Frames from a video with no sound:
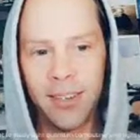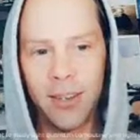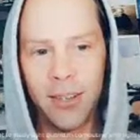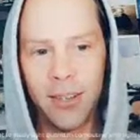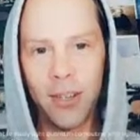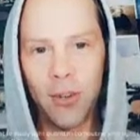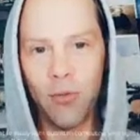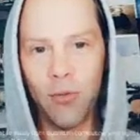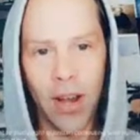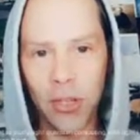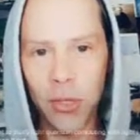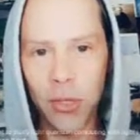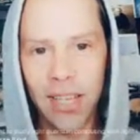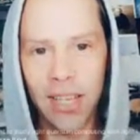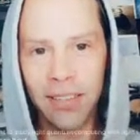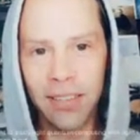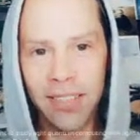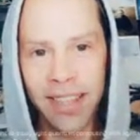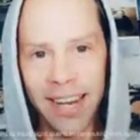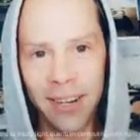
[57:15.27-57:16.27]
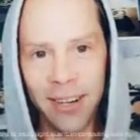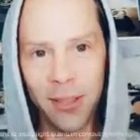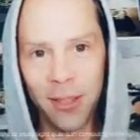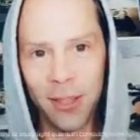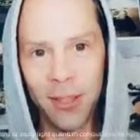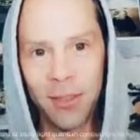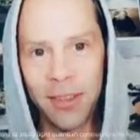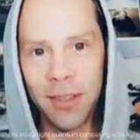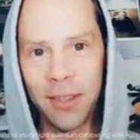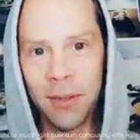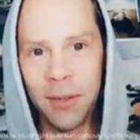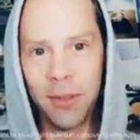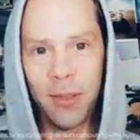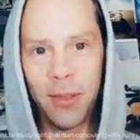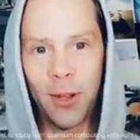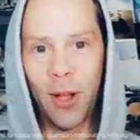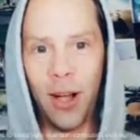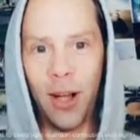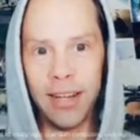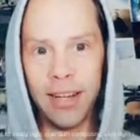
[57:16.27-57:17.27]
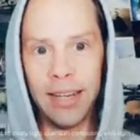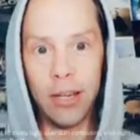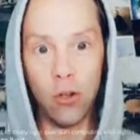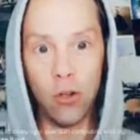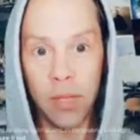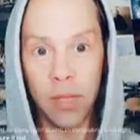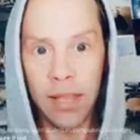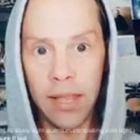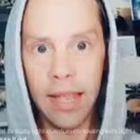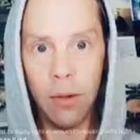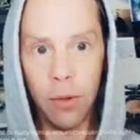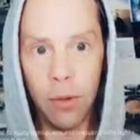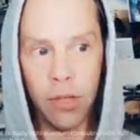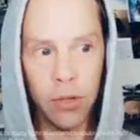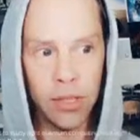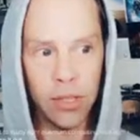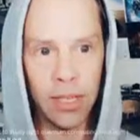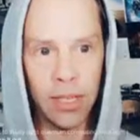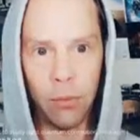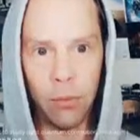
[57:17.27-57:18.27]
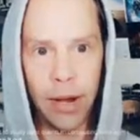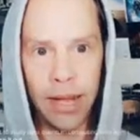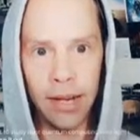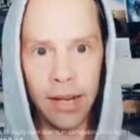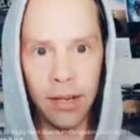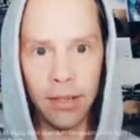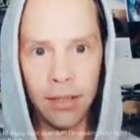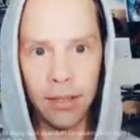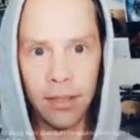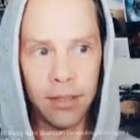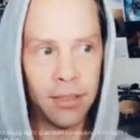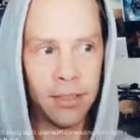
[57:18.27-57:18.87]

You can race yourself to the end of the garden and you'll be there with yourself waiting.